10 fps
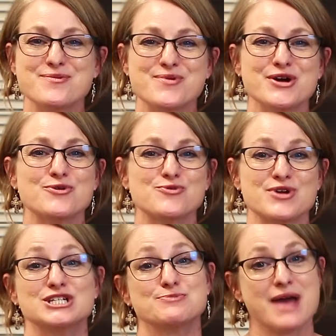will
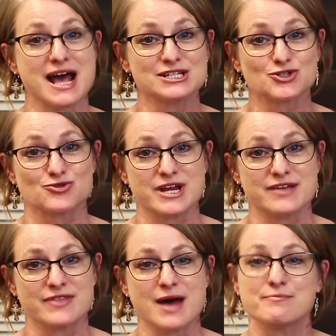reach mastery
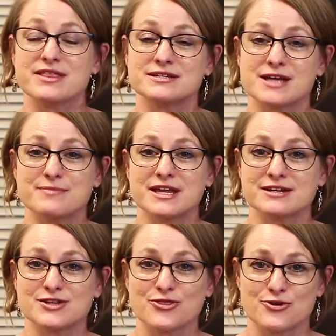in that by the time they
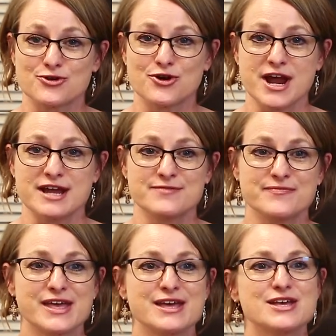get to third grade.
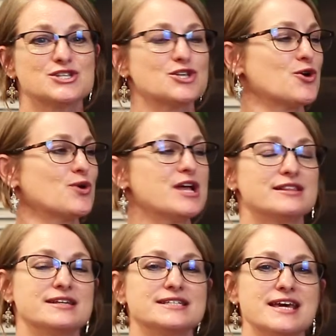So
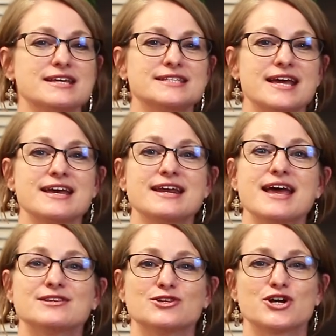let's take a second
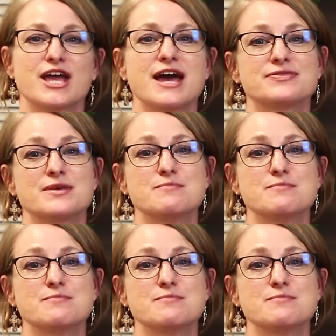and look at the